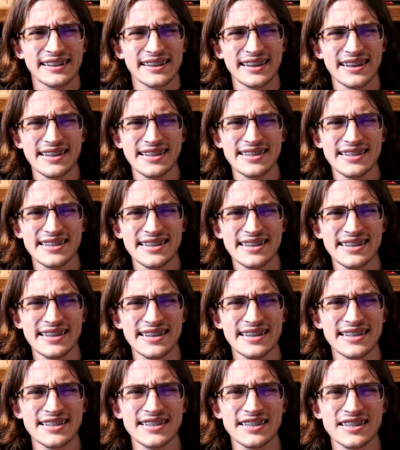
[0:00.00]
it
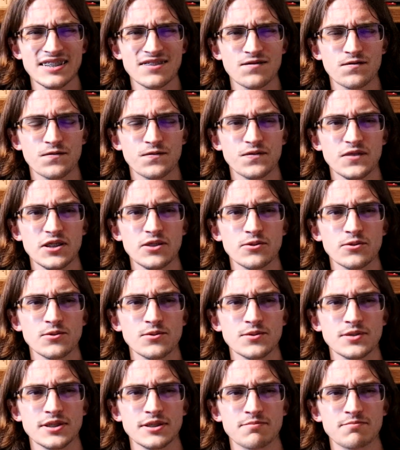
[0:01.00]
just
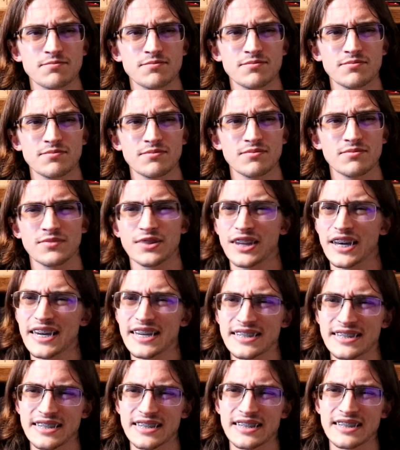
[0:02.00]
feels
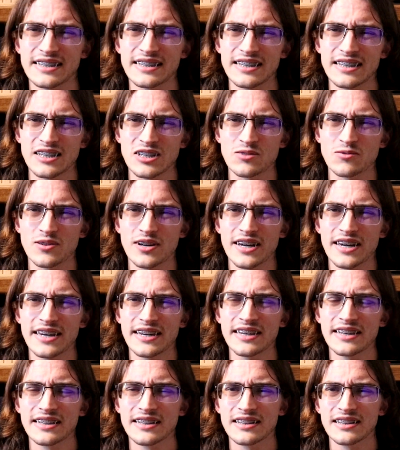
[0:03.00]
lazy in a way.